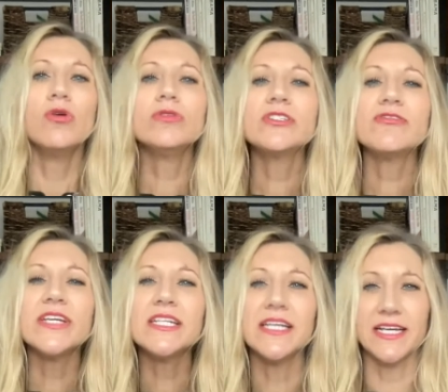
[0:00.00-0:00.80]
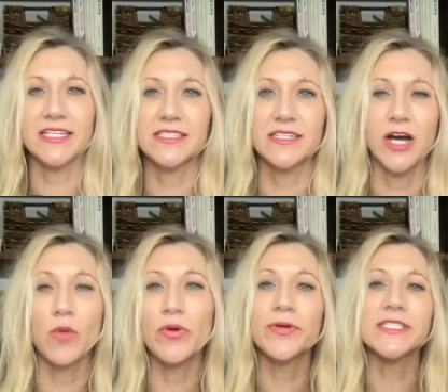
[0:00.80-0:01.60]
Whose feelings are
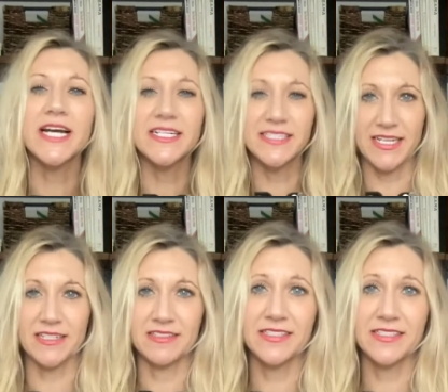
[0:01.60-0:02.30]
we protecting,